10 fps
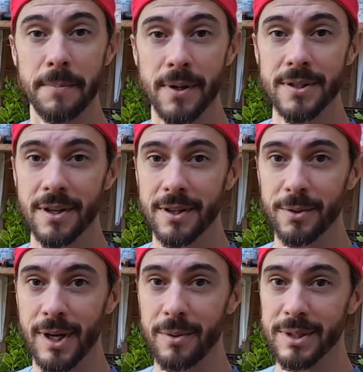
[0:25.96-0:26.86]
because I
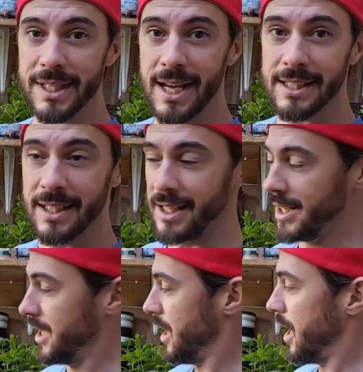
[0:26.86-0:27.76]
thought they were dead.
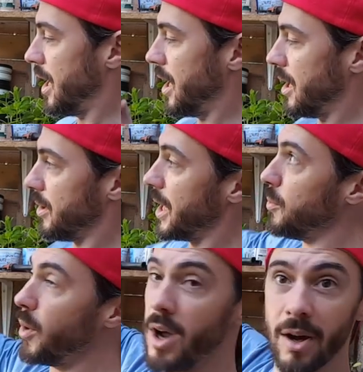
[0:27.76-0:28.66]
They
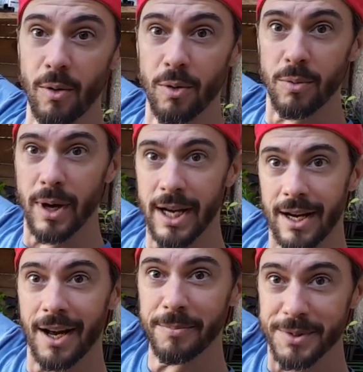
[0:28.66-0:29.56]
were all the way
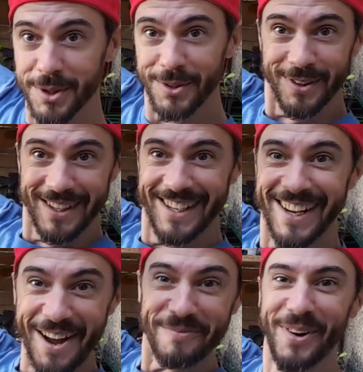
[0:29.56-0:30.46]

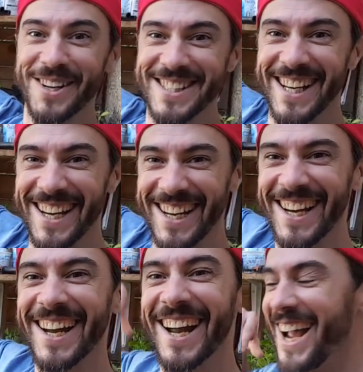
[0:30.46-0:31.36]
up past here,